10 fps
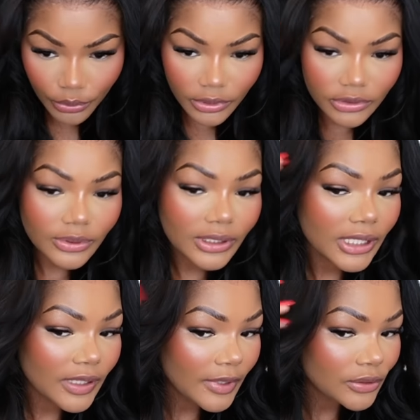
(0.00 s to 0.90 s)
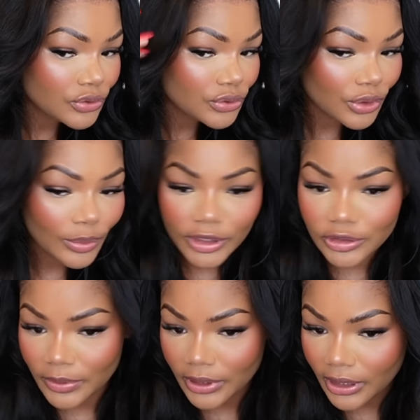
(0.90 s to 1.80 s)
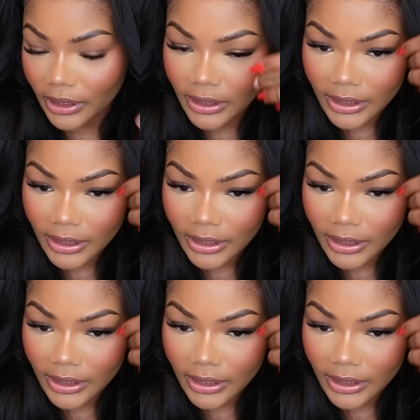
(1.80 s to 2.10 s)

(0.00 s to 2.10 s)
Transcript: This one came out so much better.